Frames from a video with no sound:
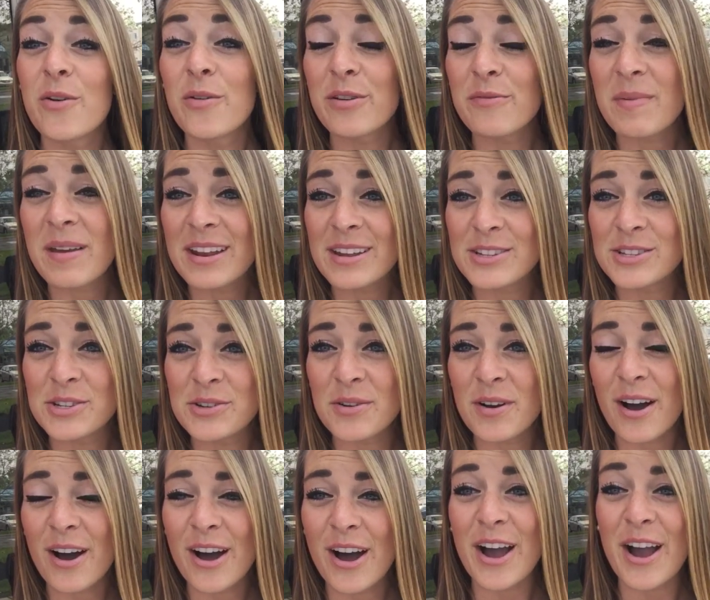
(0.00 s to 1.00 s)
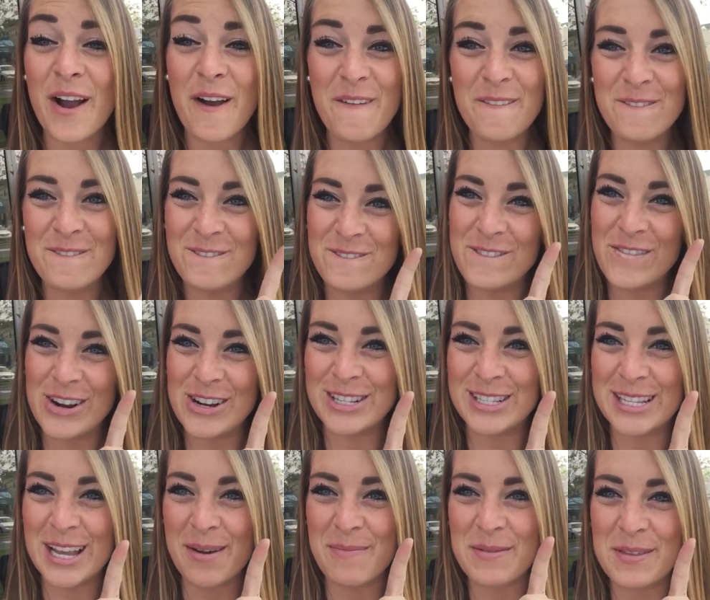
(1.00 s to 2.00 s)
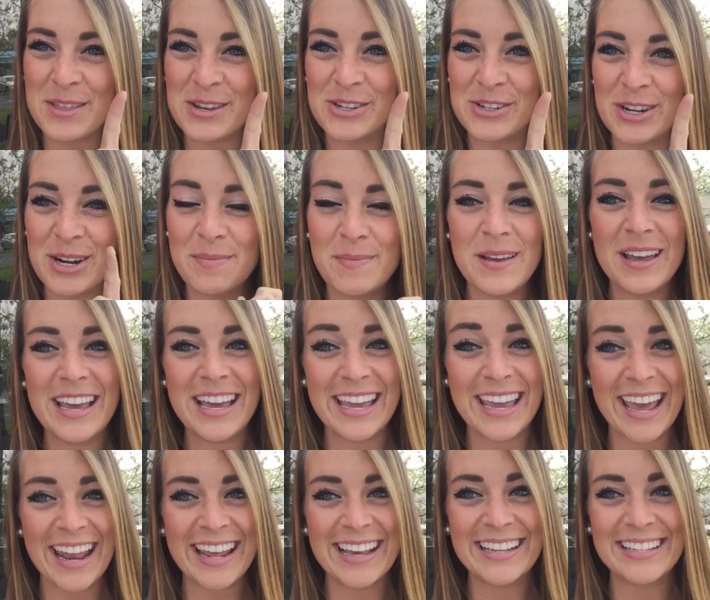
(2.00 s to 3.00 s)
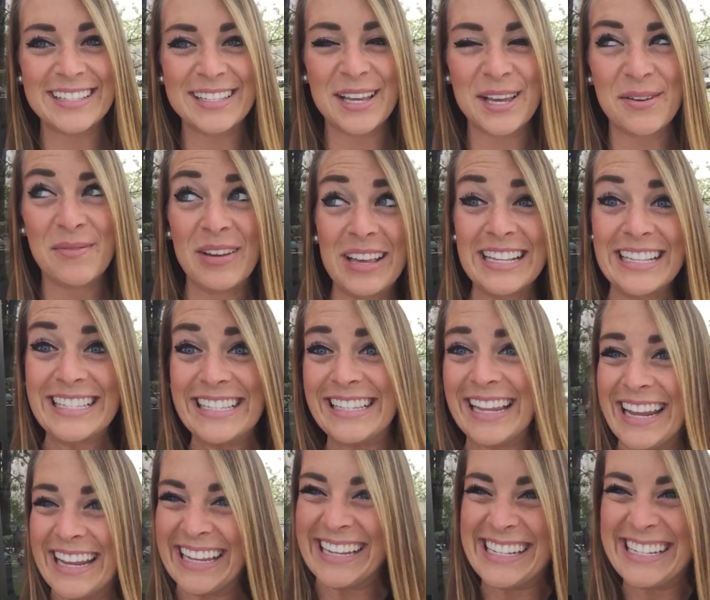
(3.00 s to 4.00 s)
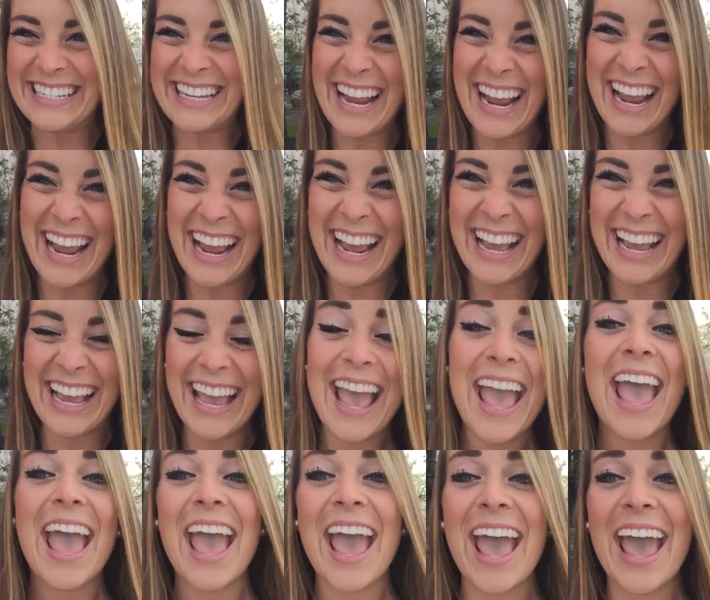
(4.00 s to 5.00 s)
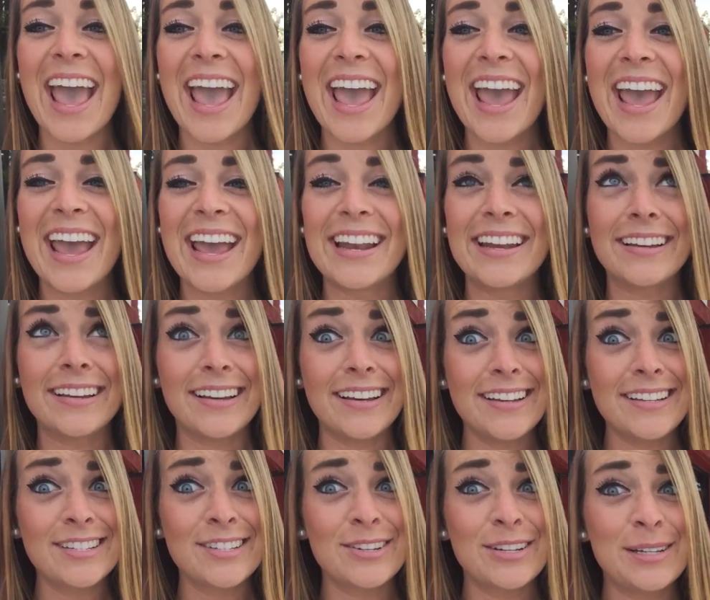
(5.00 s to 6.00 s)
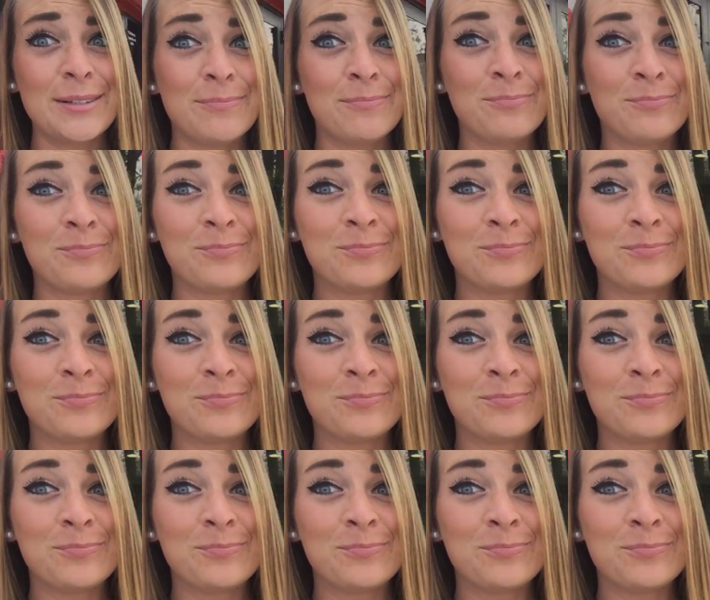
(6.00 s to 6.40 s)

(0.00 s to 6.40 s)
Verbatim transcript: We've made it to our first stop of the trip, getting some Steak and Shake and ice cream.